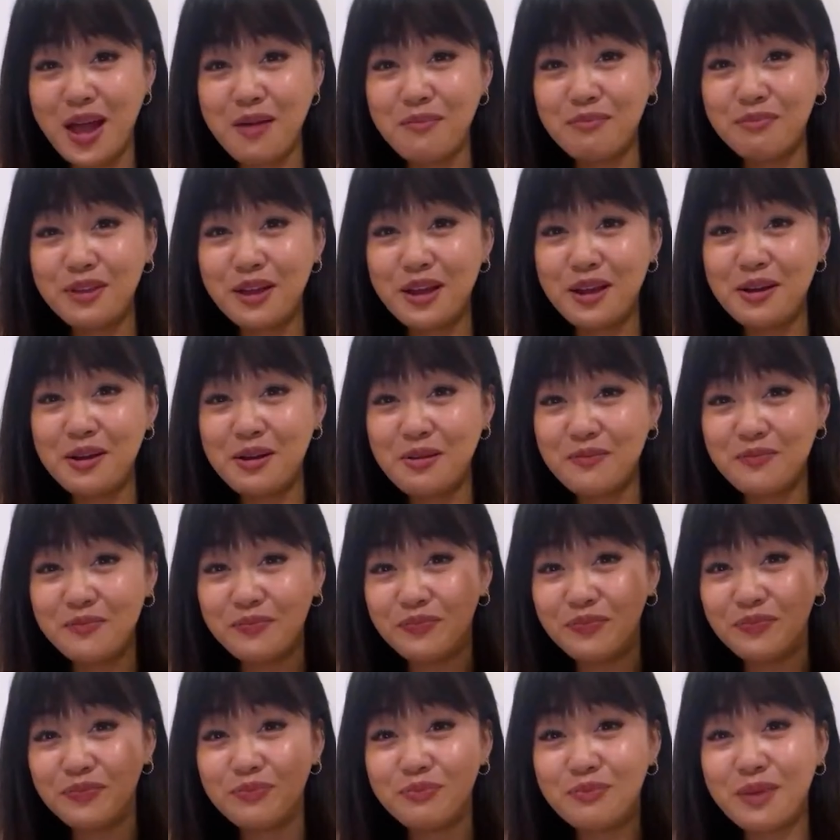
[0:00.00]
Hamlet,
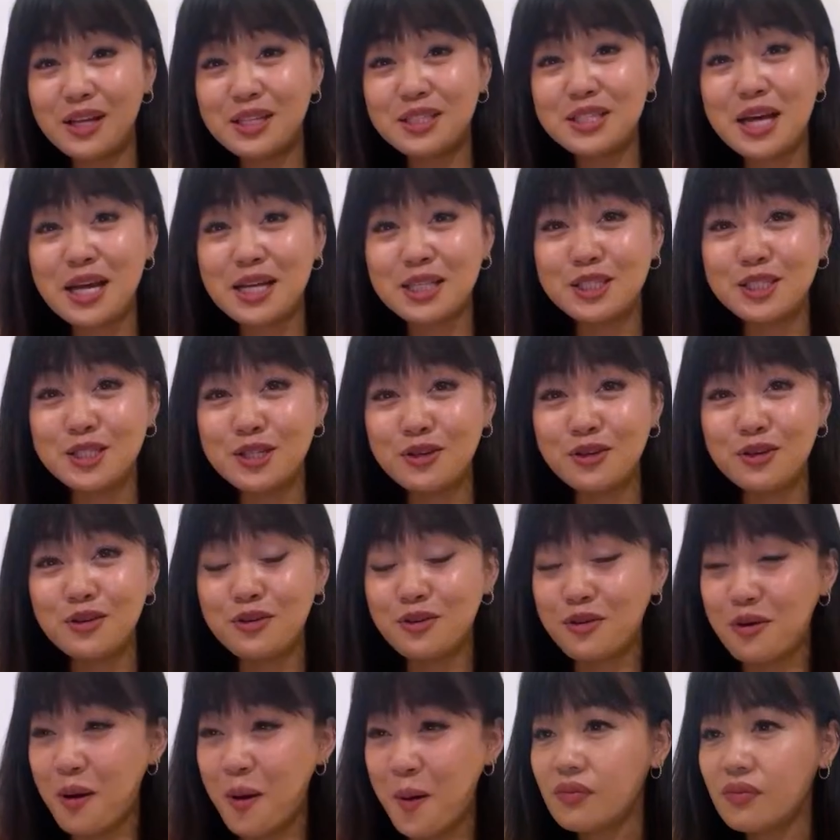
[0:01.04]
my
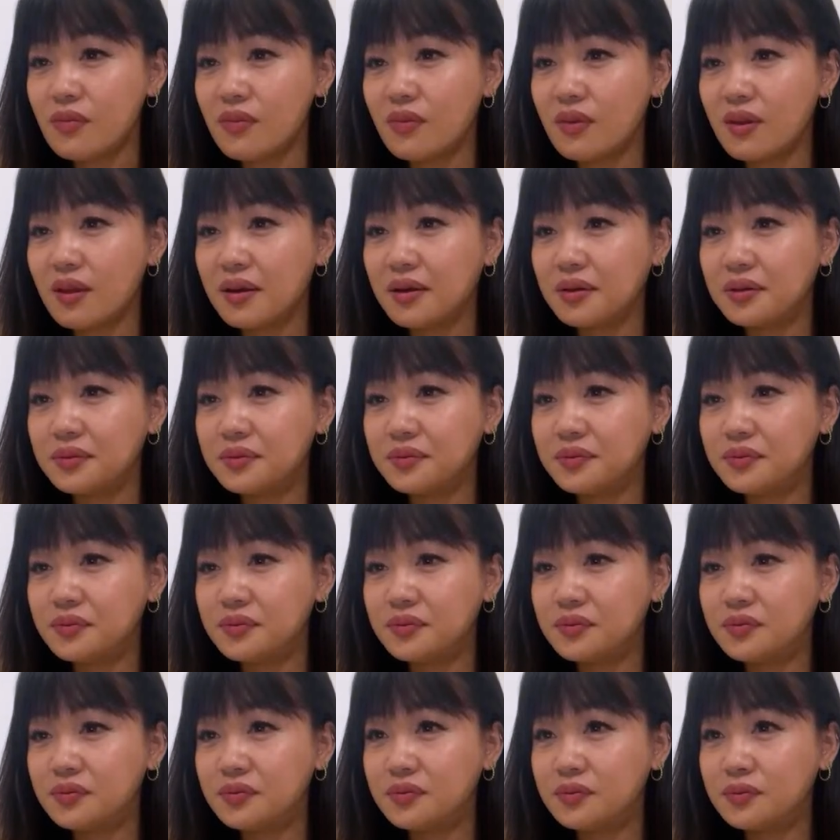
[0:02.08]
tattoo. It's an
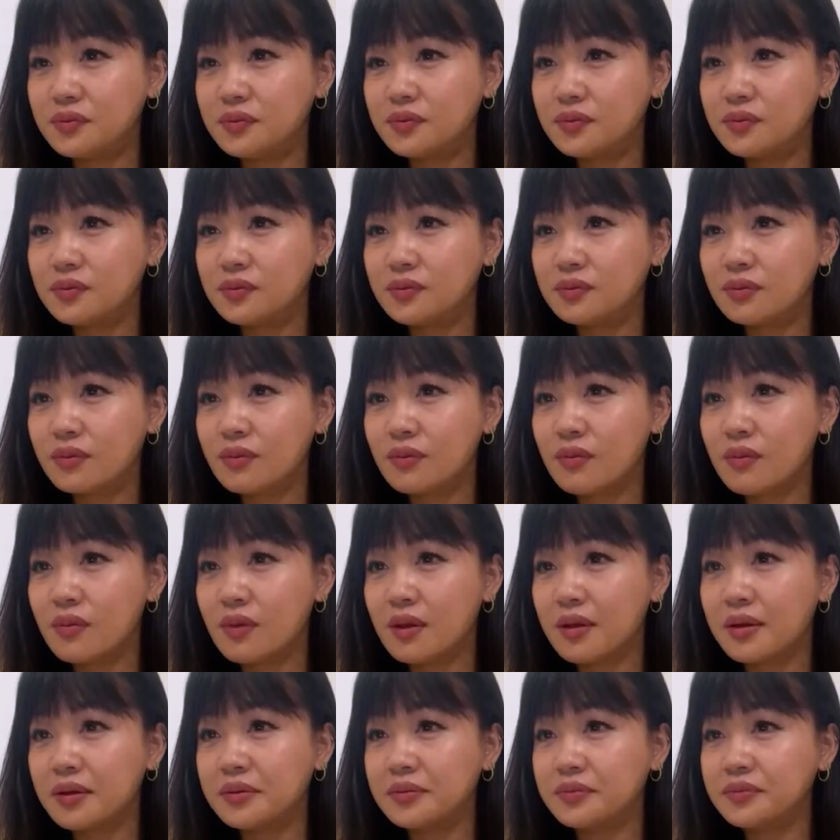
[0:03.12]
unweeded garden that
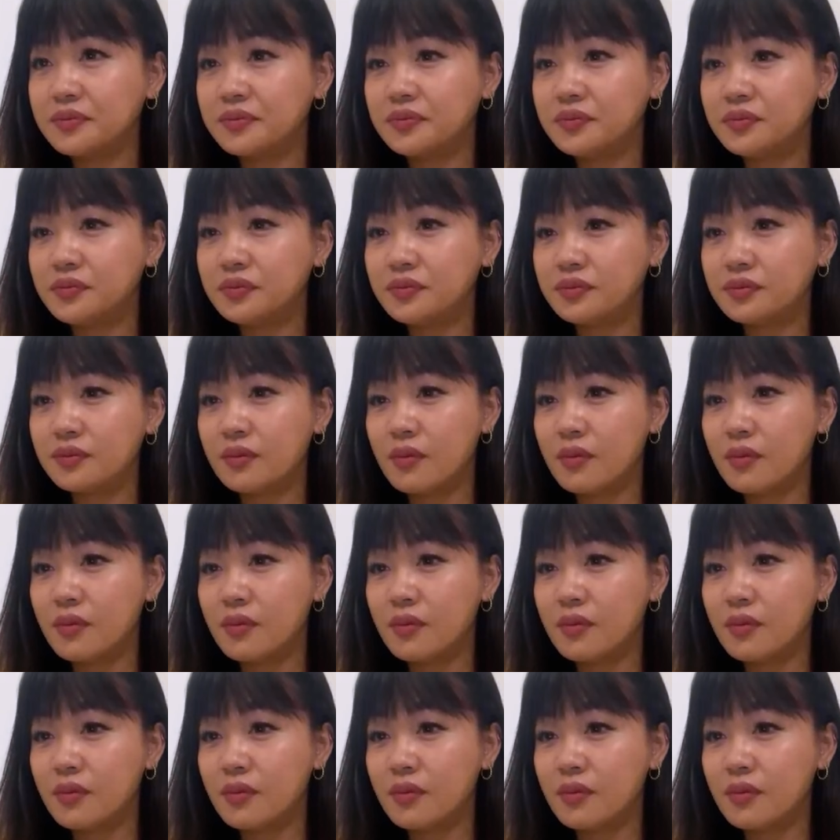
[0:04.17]
grows to seed.